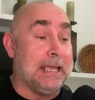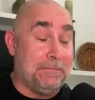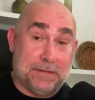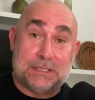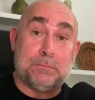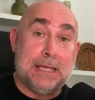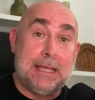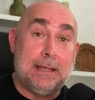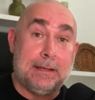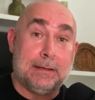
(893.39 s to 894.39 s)
if it's
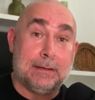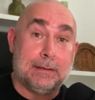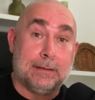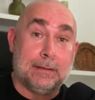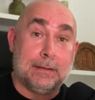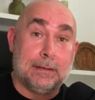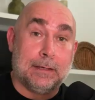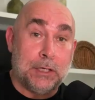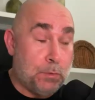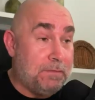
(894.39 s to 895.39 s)
me,
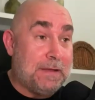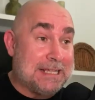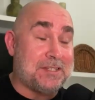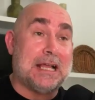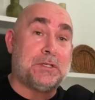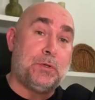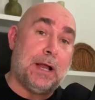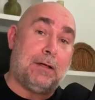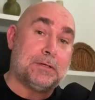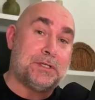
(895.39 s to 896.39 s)
you invest that
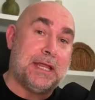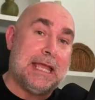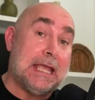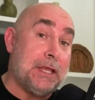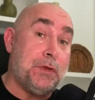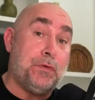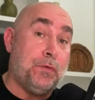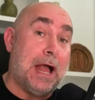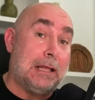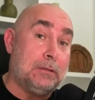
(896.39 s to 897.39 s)
$2 a day and you
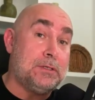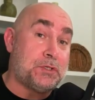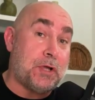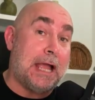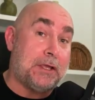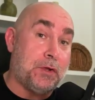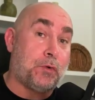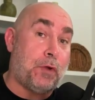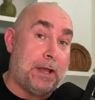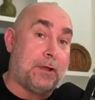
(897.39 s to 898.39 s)
do not lose track of your
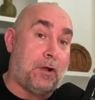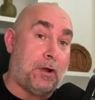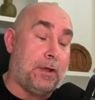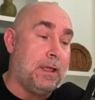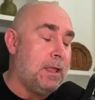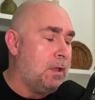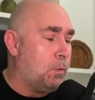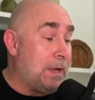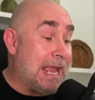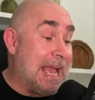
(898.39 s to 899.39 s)
credit card.
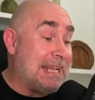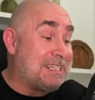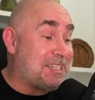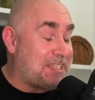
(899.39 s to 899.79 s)
We had